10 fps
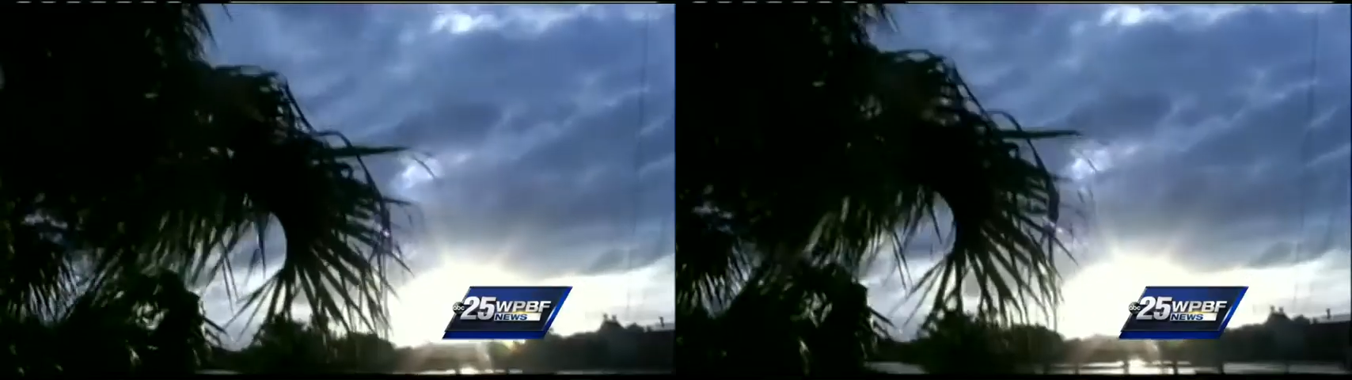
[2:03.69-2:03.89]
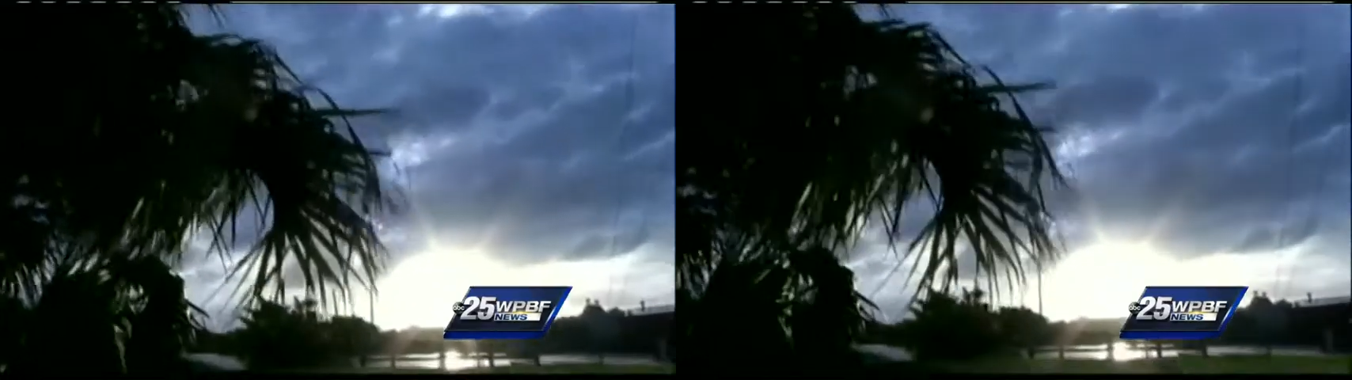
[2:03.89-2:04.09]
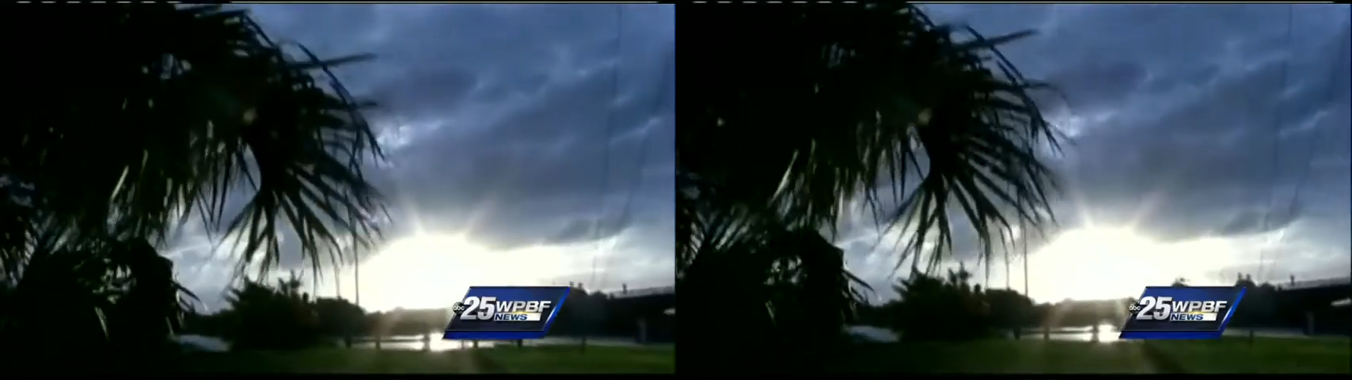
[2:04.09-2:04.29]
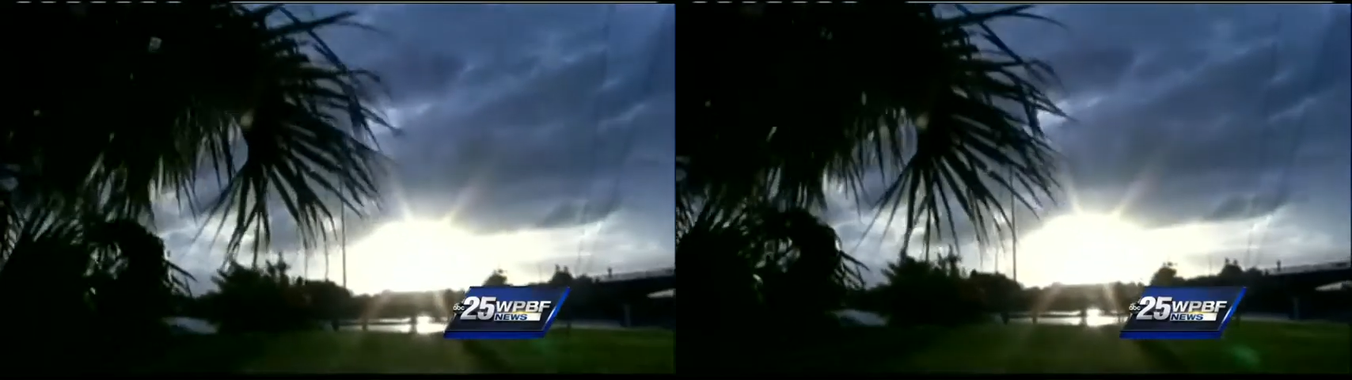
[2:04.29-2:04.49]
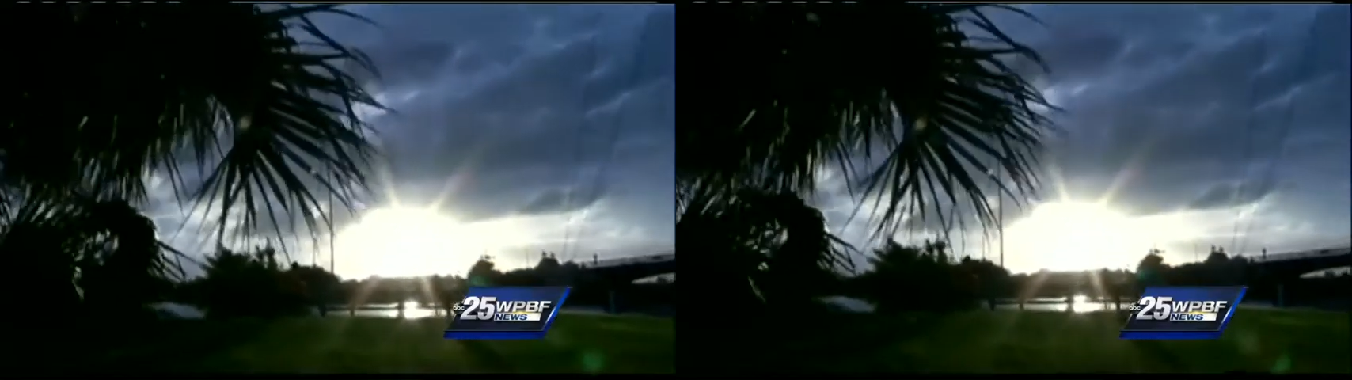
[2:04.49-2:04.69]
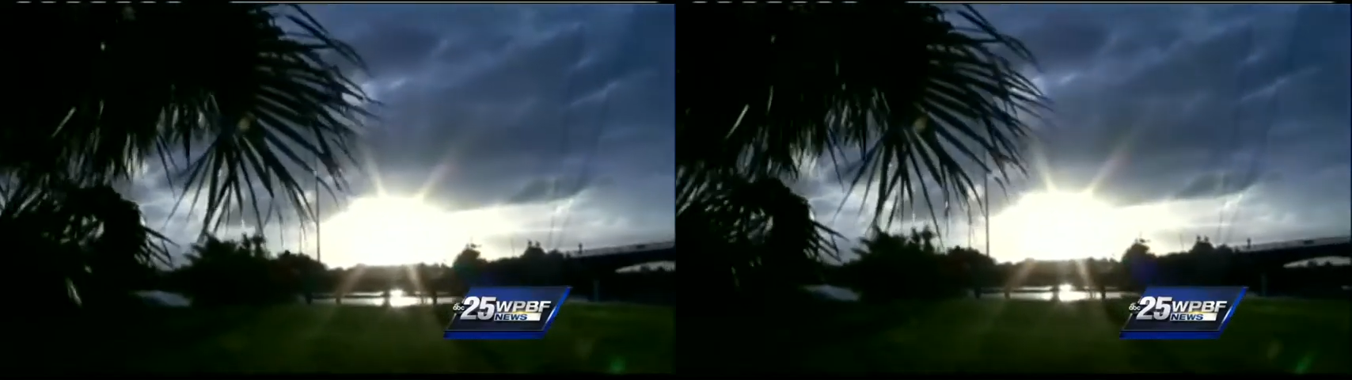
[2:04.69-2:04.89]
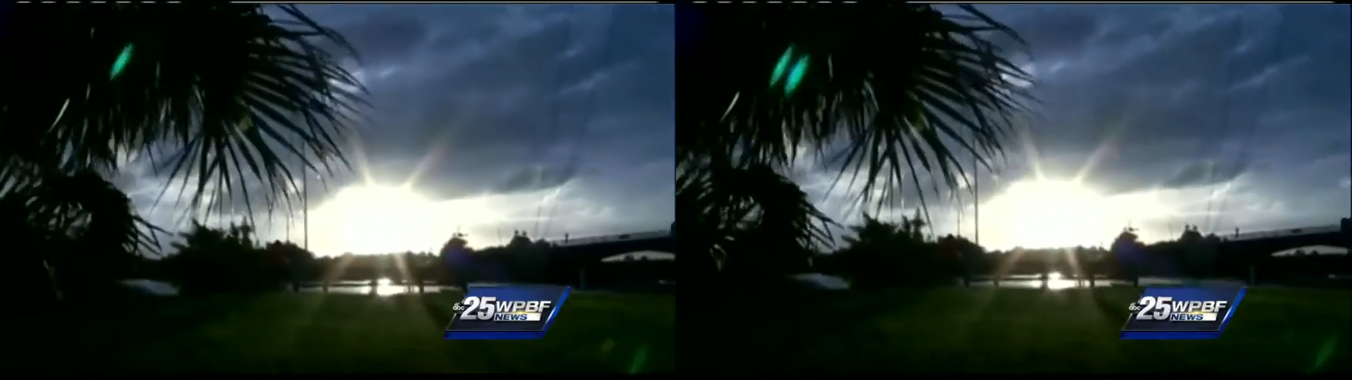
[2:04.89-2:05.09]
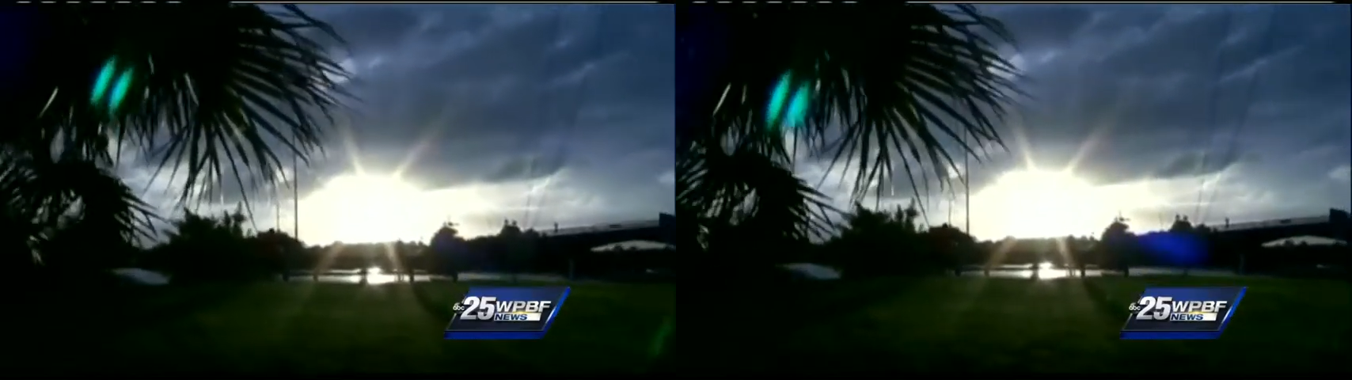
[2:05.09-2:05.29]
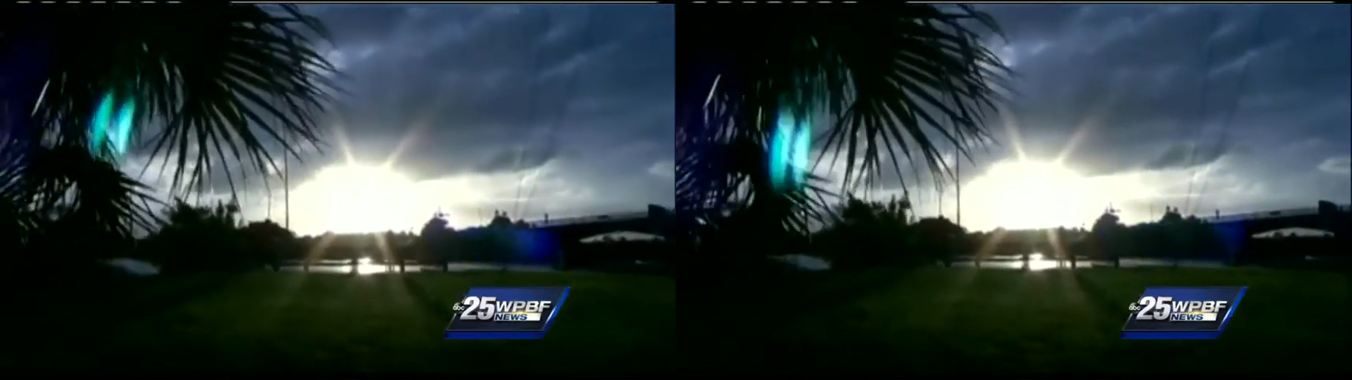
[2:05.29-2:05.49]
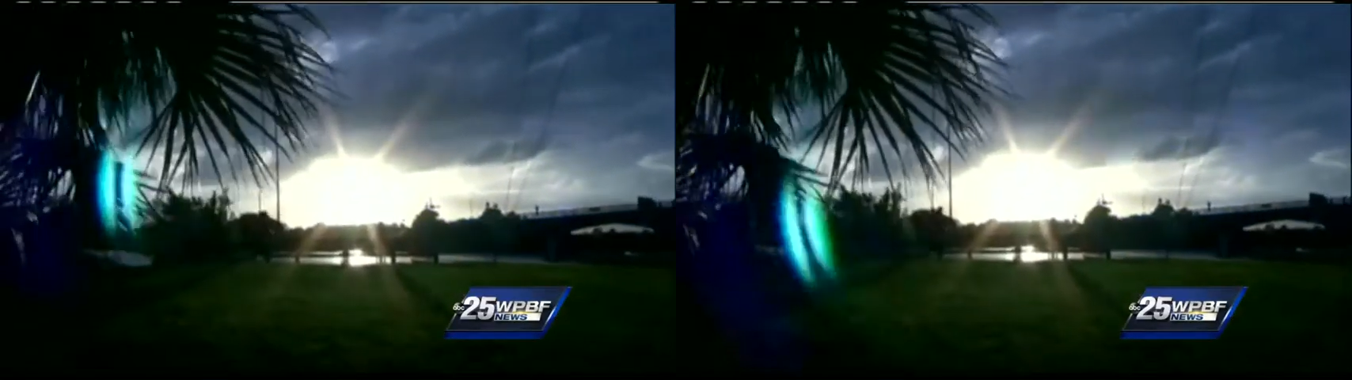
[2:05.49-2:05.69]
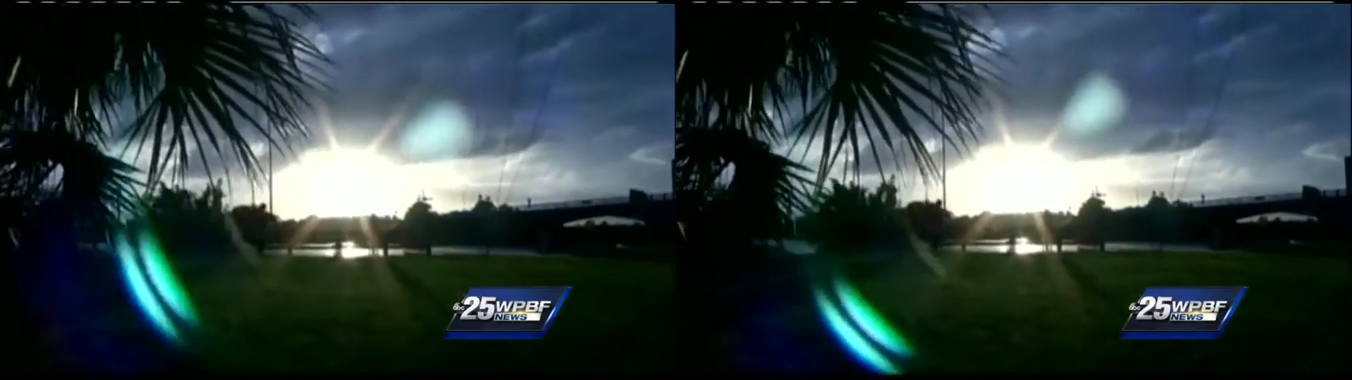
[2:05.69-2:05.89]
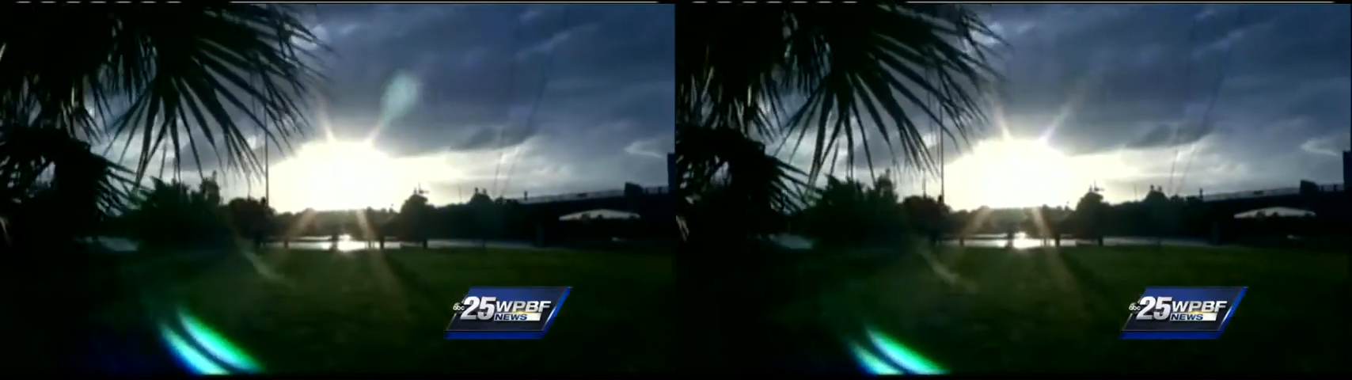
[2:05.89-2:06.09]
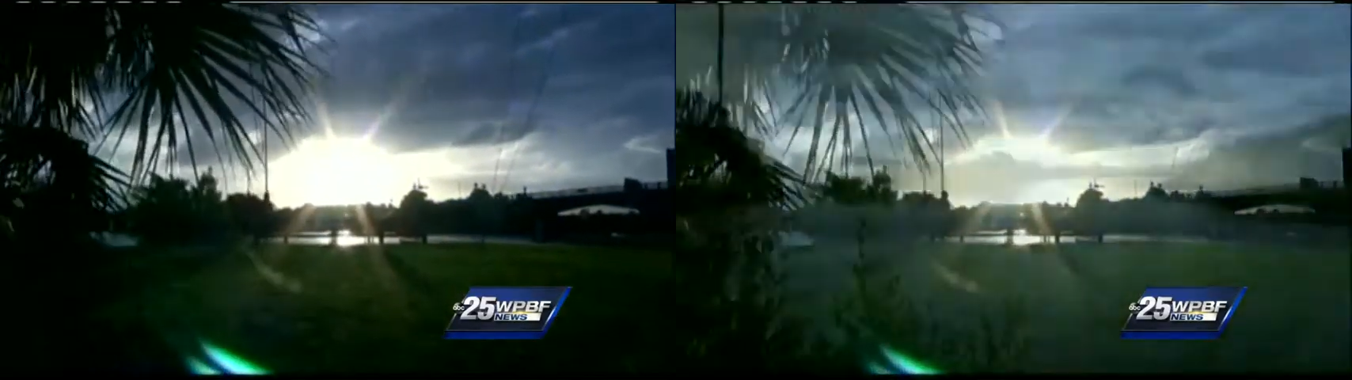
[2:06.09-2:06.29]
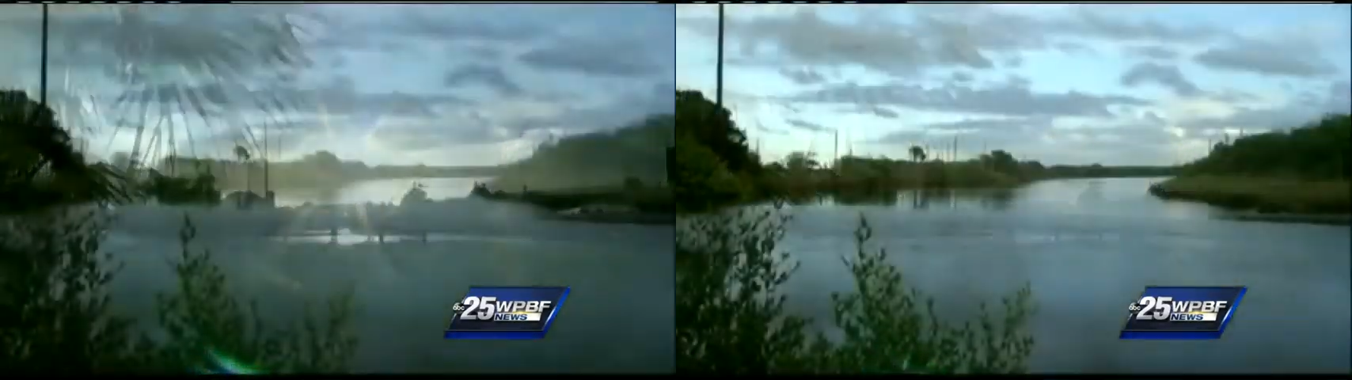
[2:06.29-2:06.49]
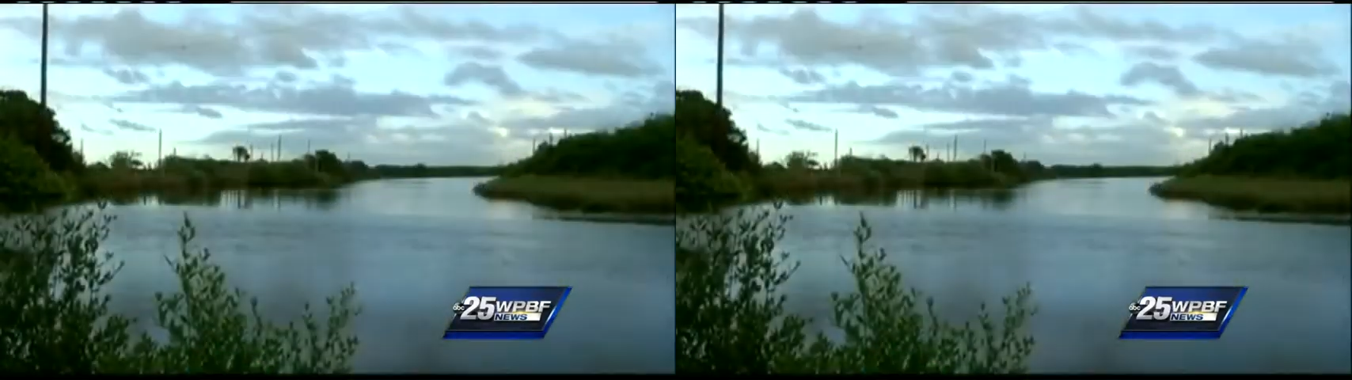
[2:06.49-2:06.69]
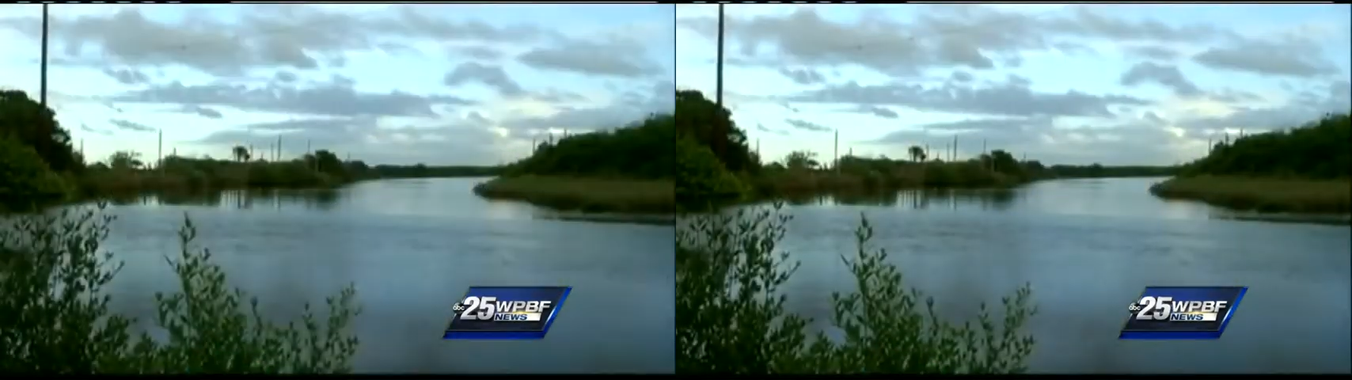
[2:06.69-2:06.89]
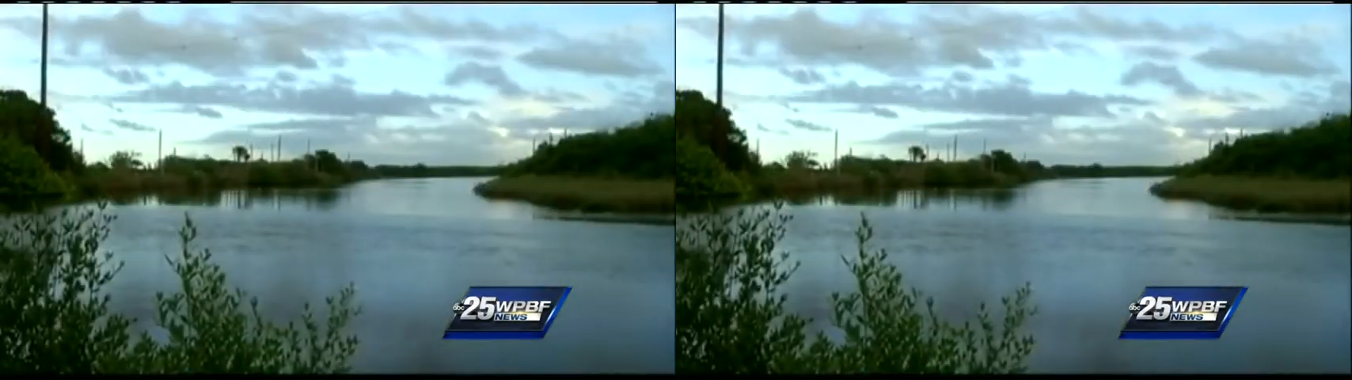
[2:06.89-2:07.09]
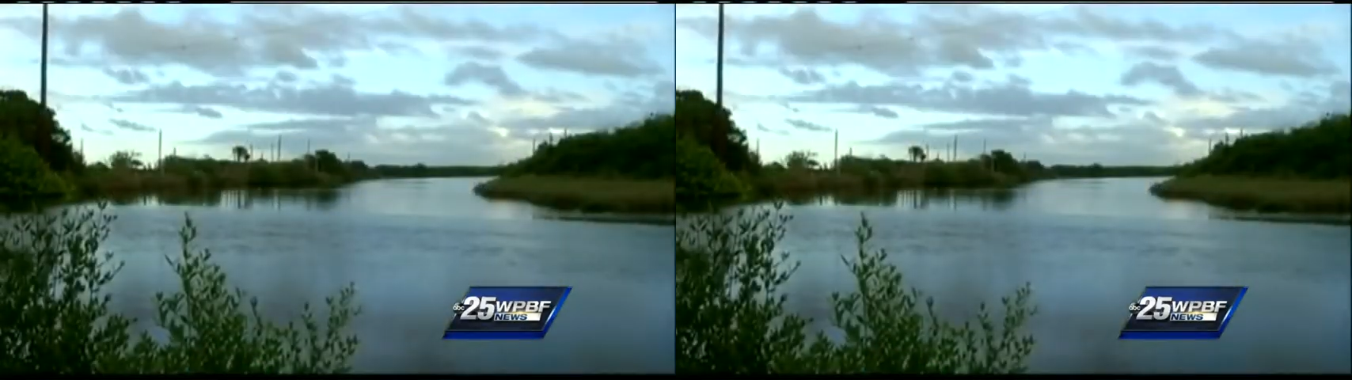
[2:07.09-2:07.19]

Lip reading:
No face is visible, so there are no lips to read.